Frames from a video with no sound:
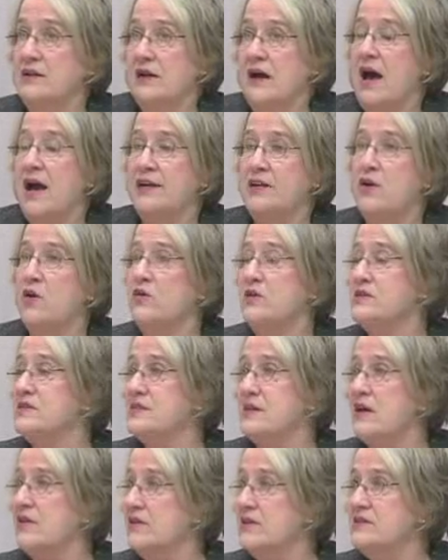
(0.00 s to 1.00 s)
I know that
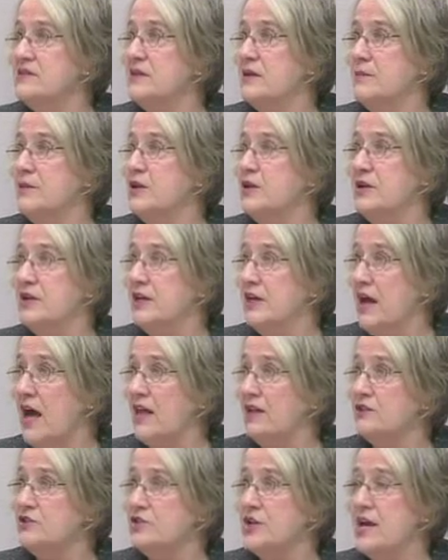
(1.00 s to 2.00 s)
Southeast Community
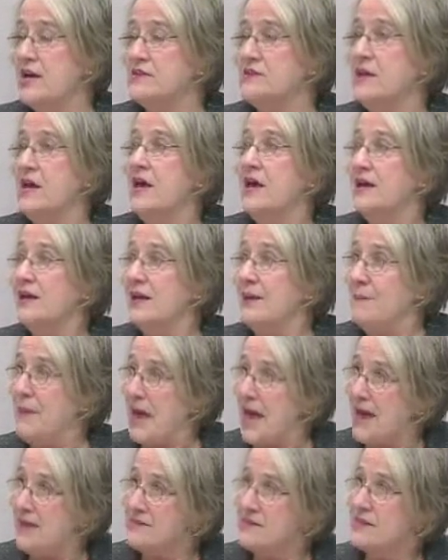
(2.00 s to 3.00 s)
College has
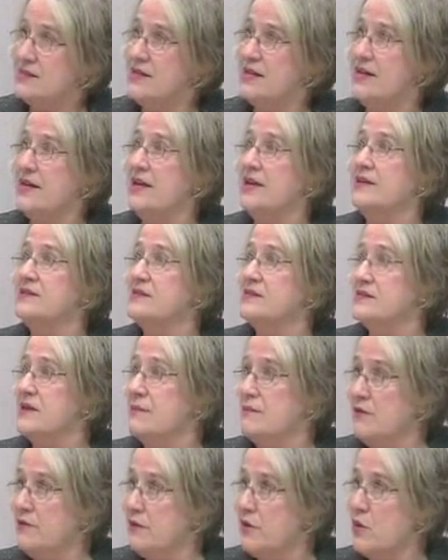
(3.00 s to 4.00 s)
capacity in
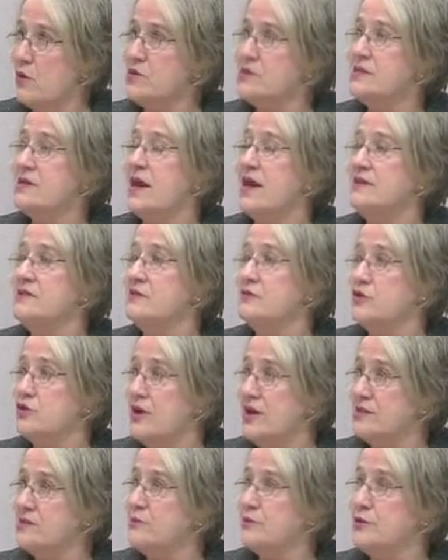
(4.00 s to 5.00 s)
some of those kinds of
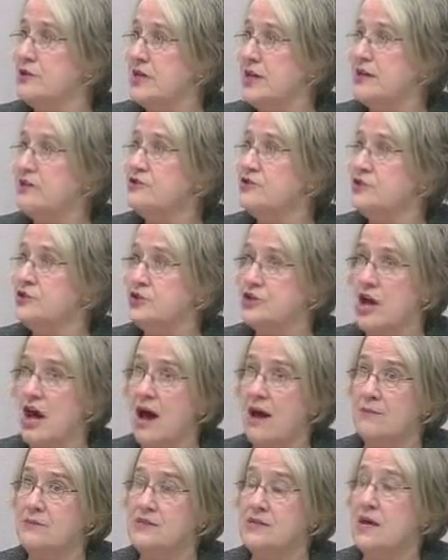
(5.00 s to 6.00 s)
transportation
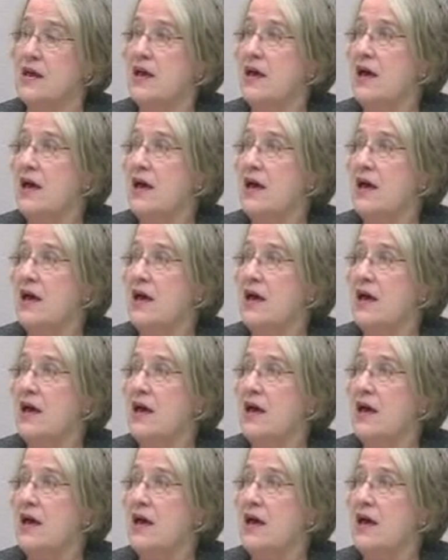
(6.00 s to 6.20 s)
jobs.